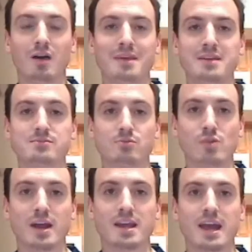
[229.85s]
Made some
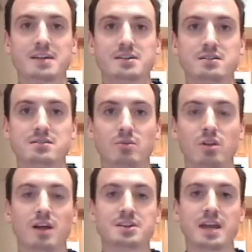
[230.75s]
great catches, some
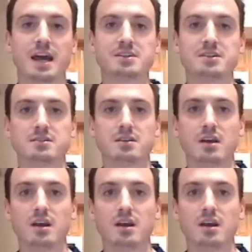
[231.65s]
clutch catches.